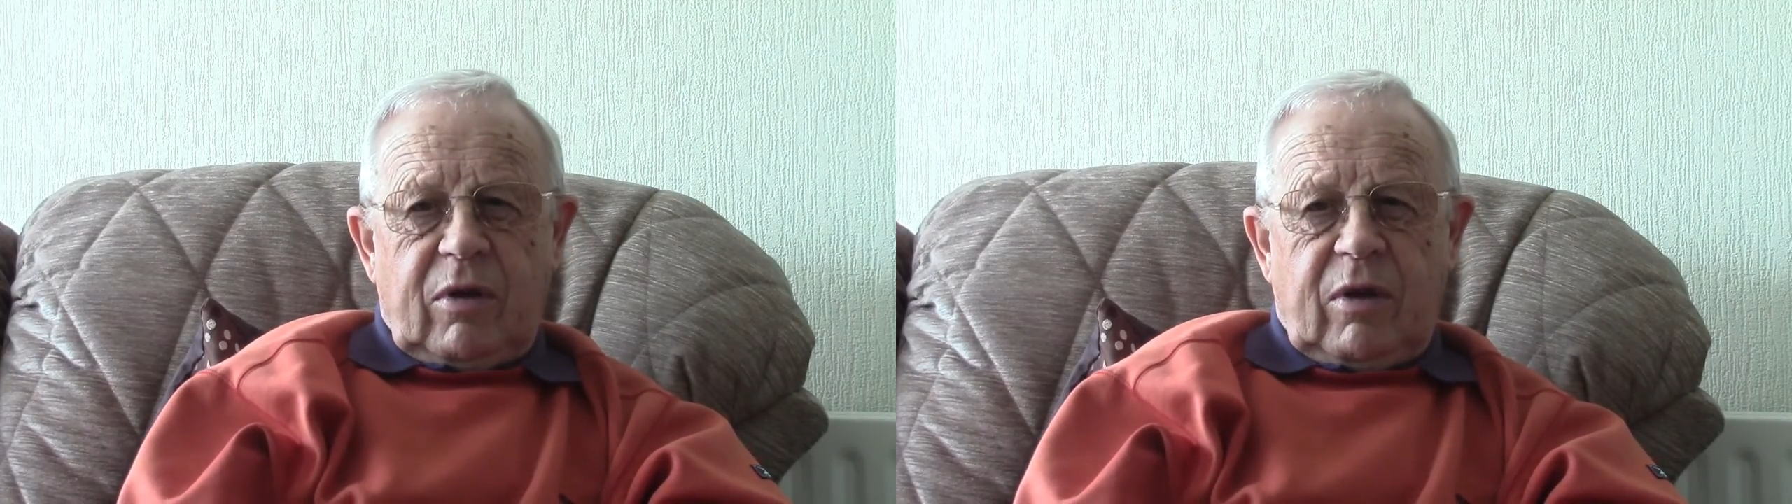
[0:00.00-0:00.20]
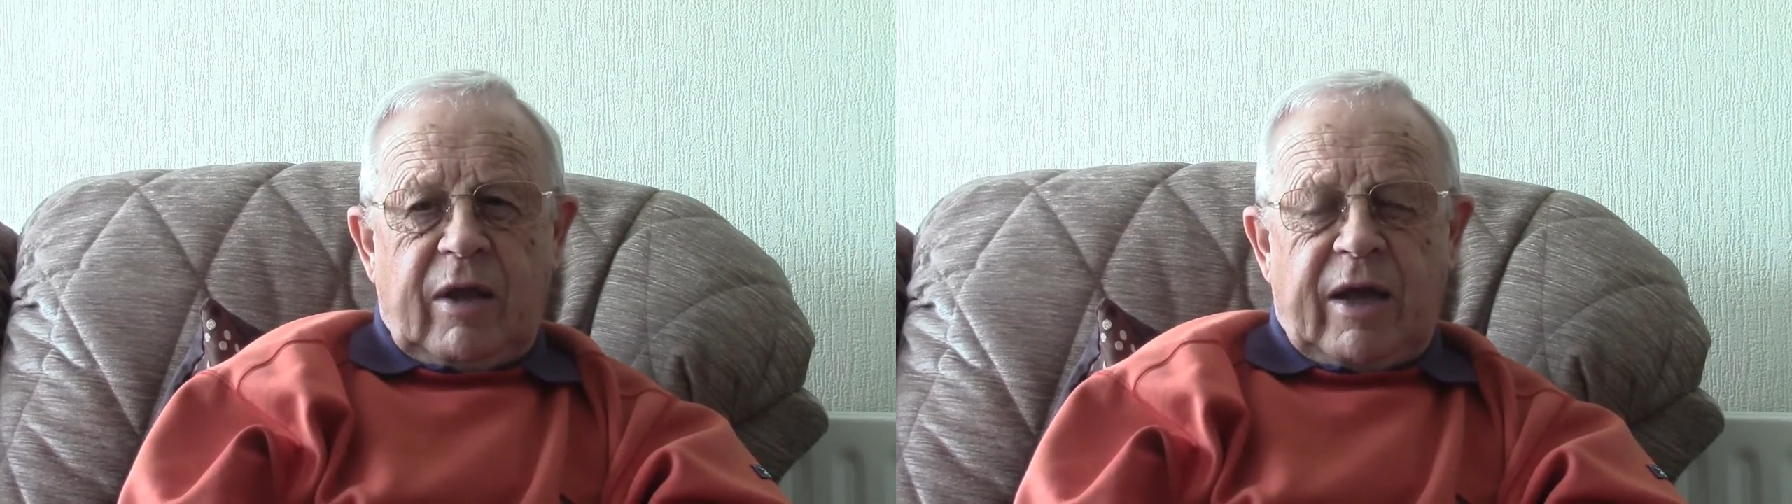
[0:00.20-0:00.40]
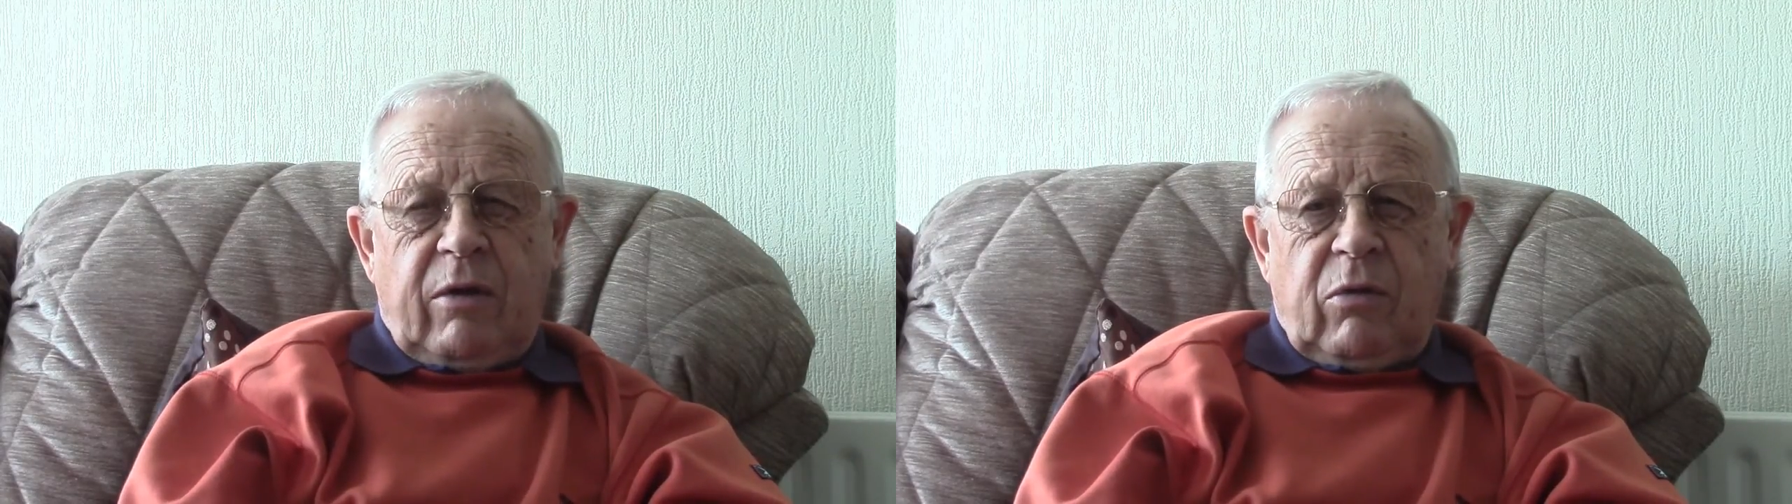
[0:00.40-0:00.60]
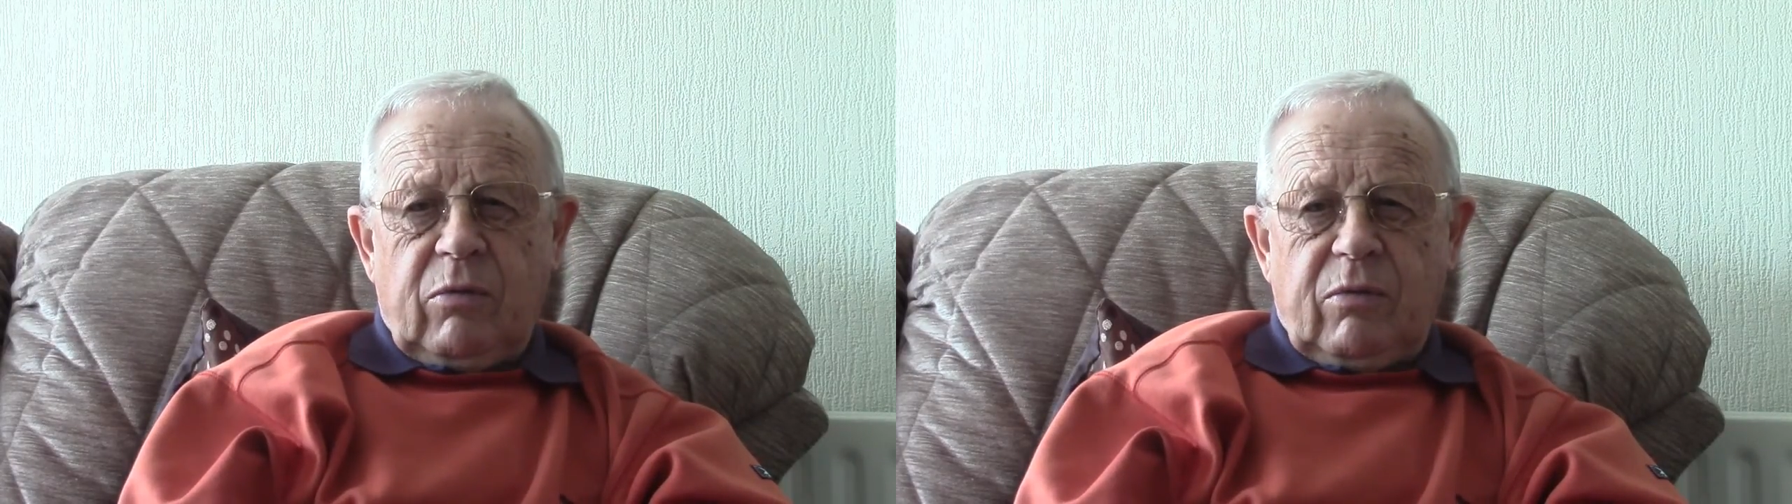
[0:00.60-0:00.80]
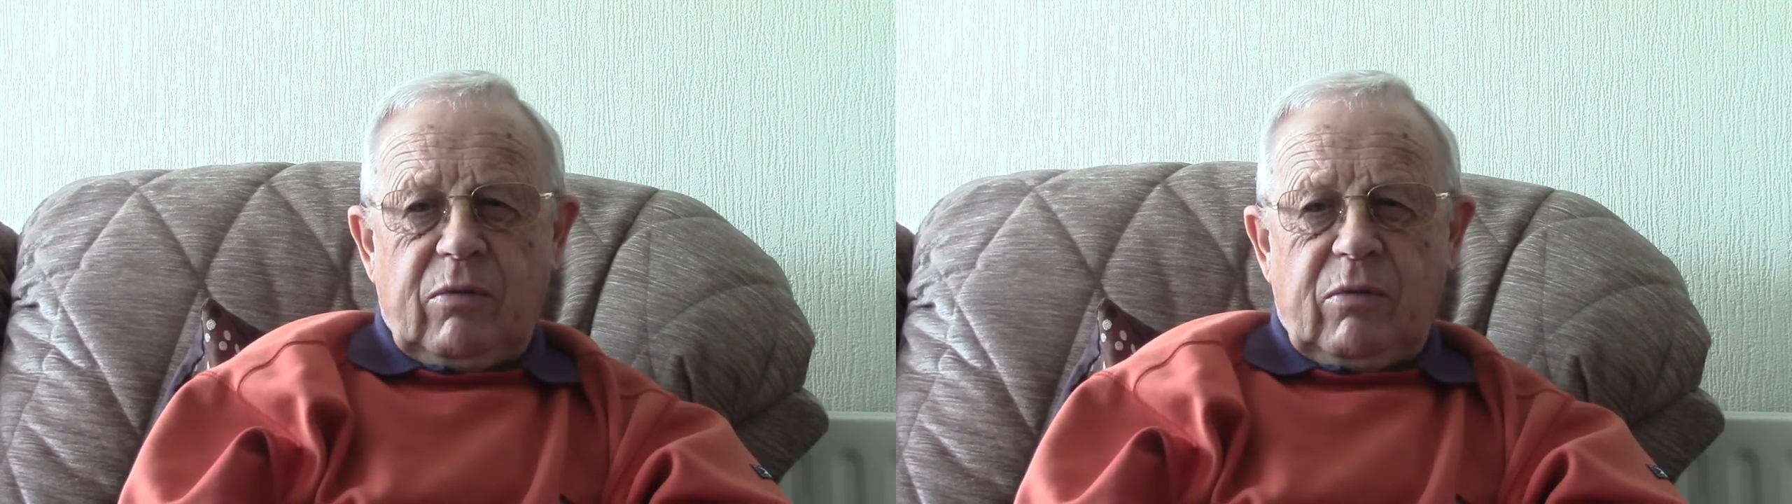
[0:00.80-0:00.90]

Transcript: Now,